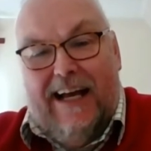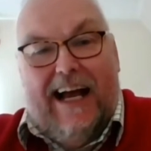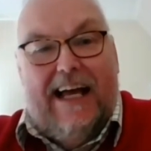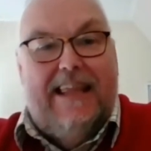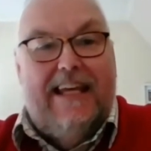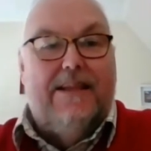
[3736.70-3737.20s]

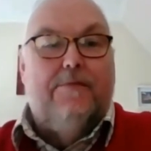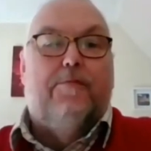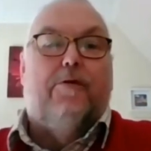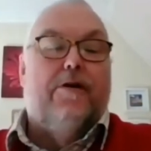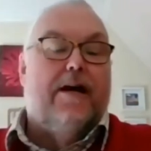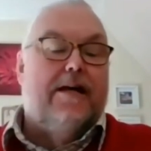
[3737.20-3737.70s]
I think the
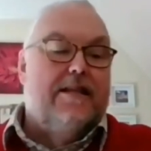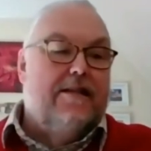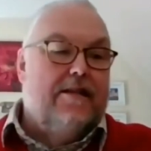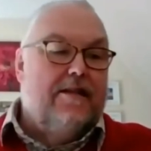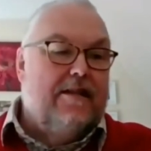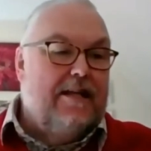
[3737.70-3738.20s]
point,
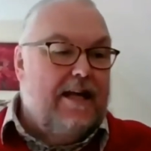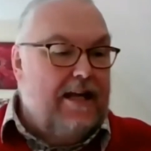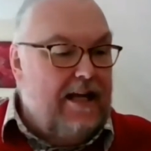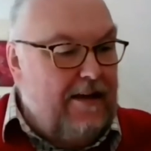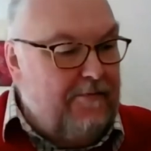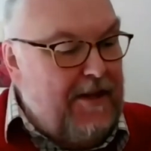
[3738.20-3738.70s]

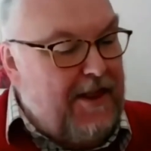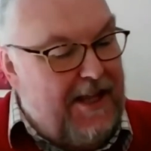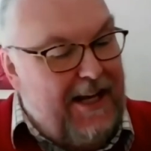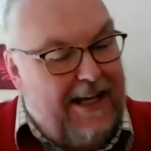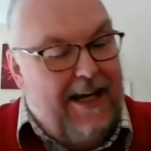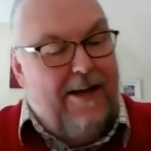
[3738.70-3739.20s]
I've been
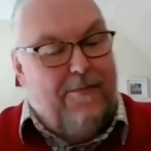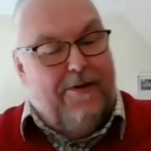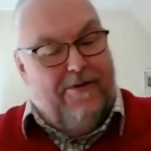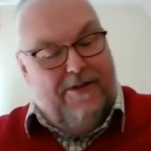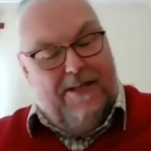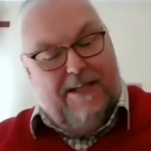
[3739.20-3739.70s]
thinking
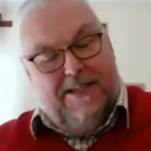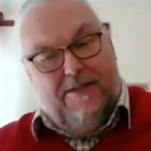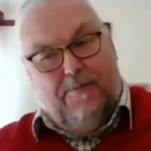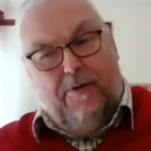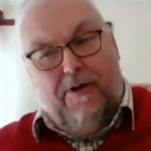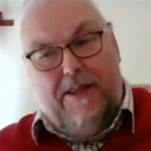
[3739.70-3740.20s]
about this,
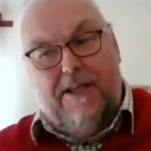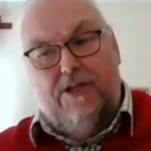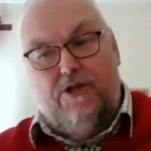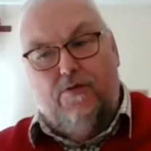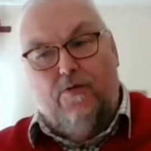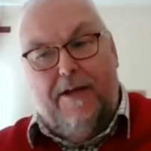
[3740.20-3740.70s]
the point that
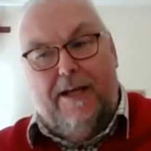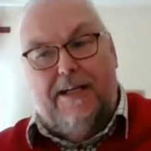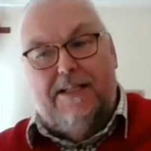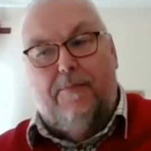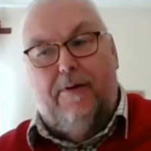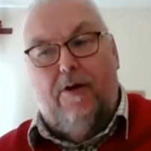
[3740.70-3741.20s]
Joe
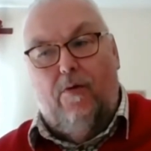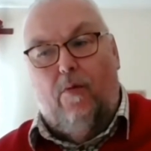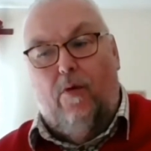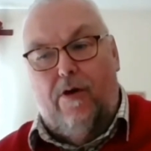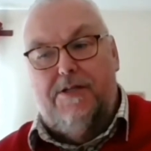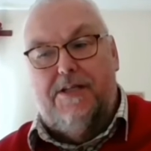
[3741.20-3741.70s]
makes about
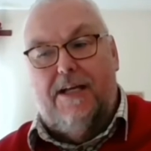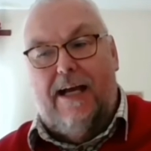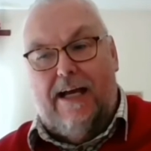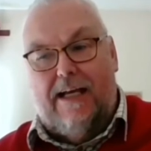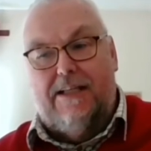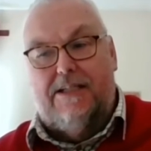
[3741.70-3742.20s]
what's
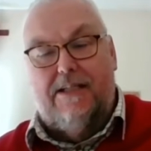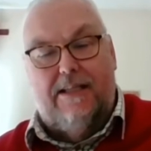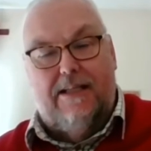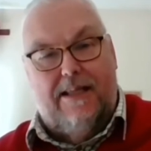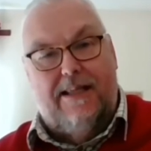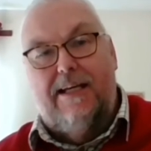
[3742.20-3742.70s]

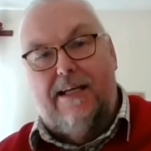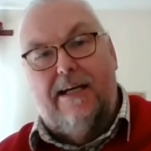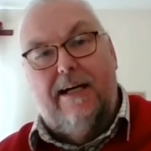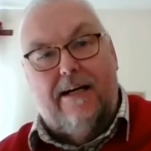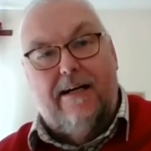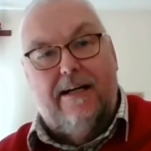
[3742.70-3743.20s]
actually
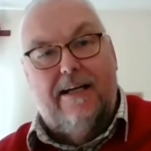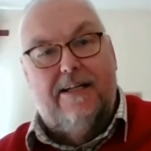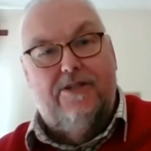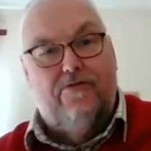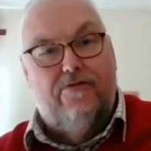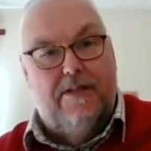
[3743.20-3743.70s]
there
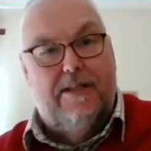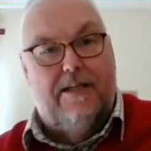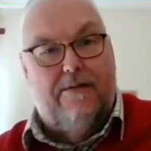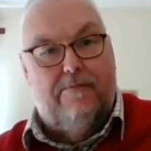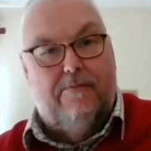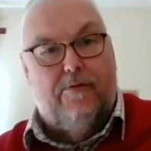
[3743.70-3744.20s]
is
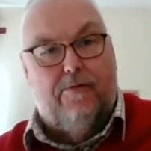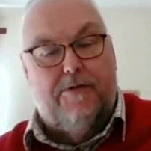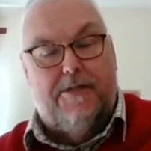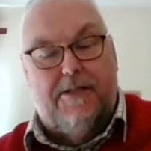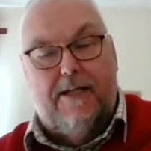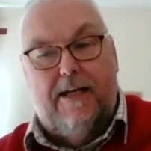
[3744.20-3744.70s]
really
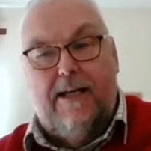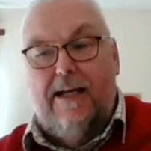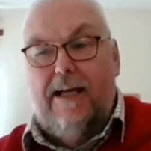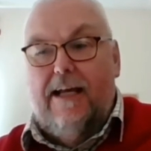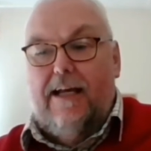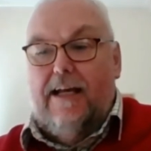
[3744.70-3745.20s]
important.
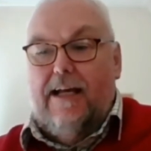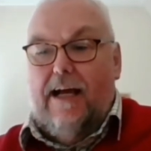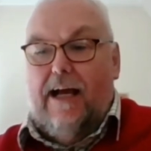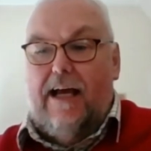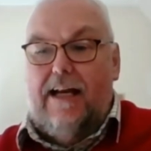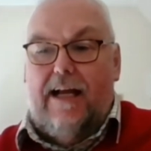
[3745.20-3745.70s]

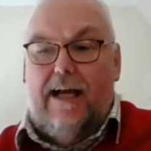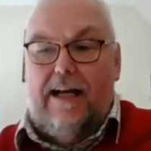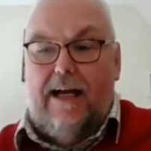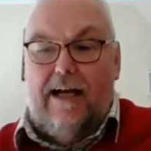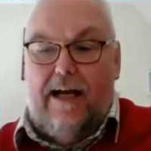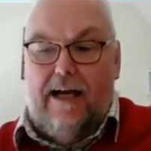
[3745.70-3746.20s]
And
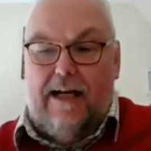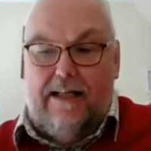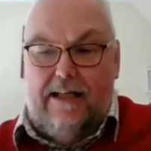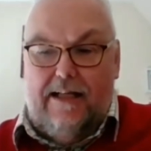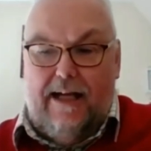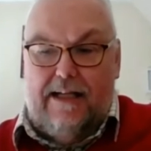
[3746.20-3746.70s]

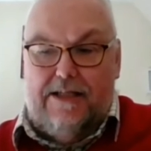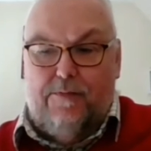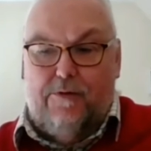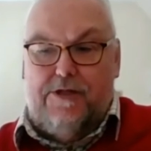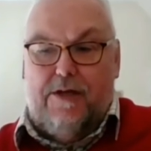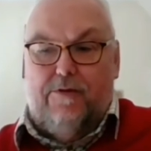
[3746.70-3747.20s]
I
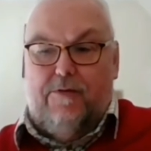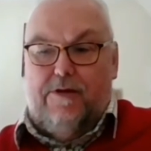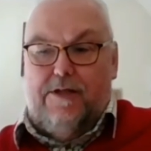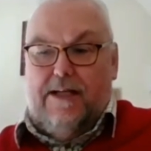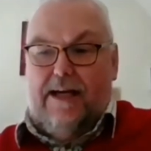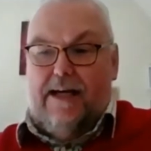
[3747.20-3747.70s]
suppose I would
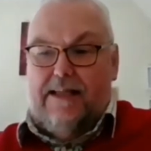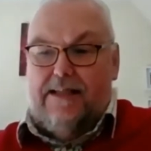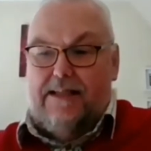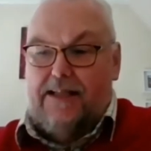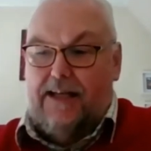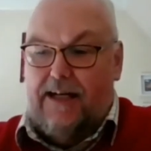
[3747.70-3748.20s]
want to add
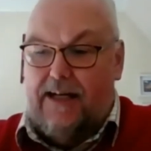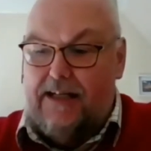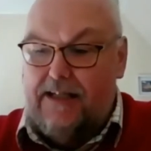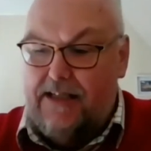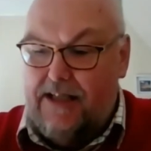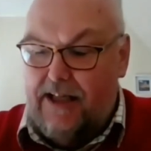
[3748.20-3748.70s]
to that
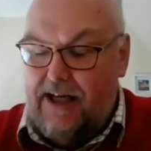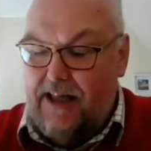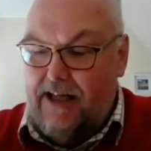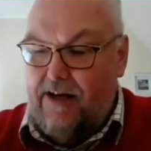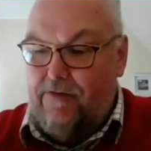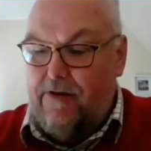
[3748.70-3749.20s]

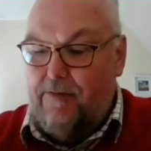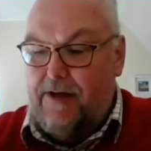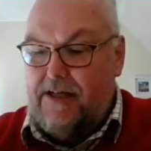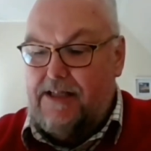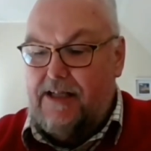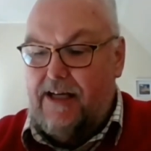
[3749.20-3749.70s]
slightly, Niven,
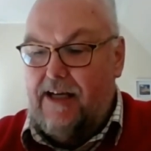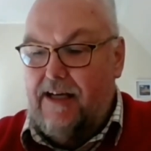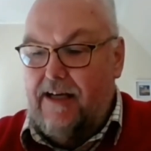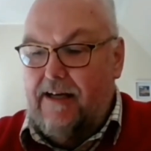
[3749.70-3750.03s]
by saying,